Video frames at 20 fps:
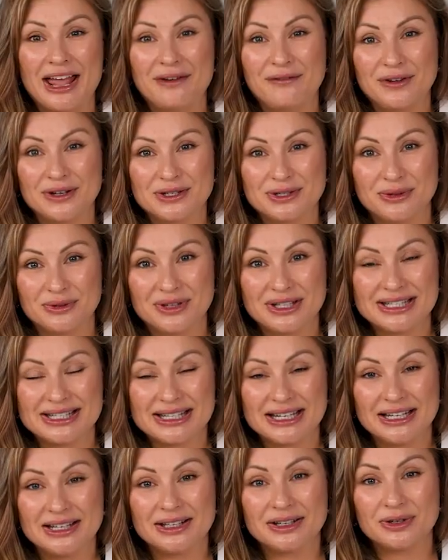effect on the
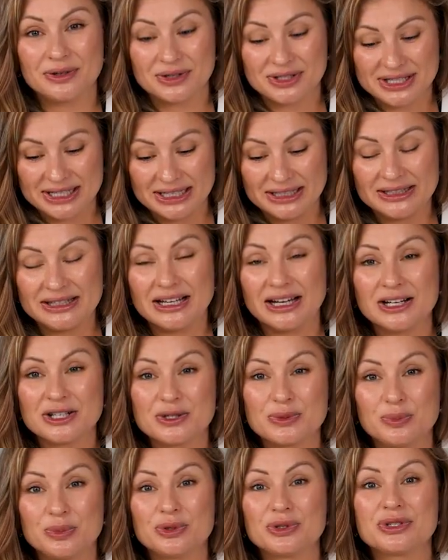skin, because it
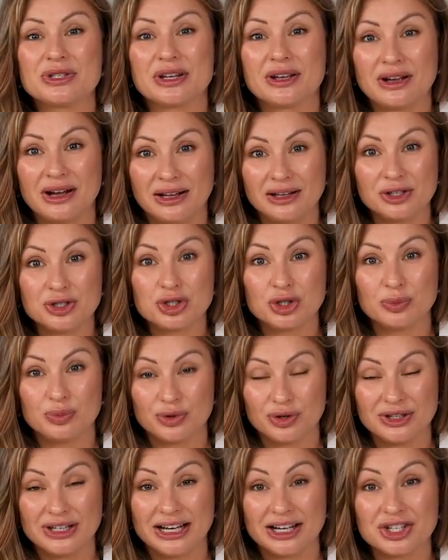does boost the collagen
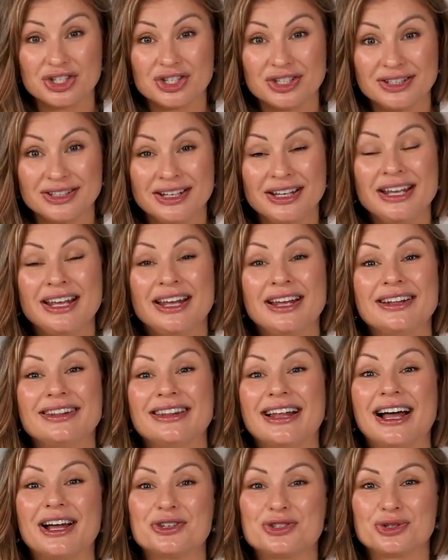production
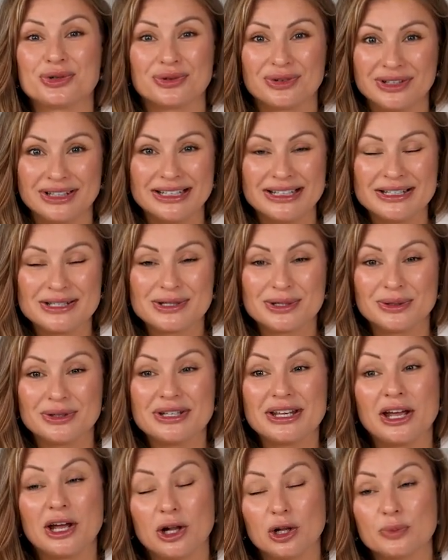naturally. So
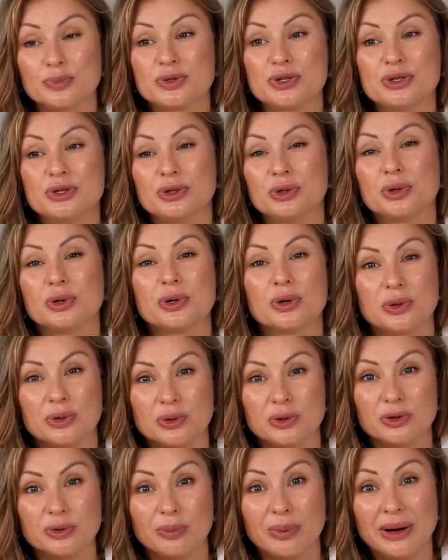it helps your own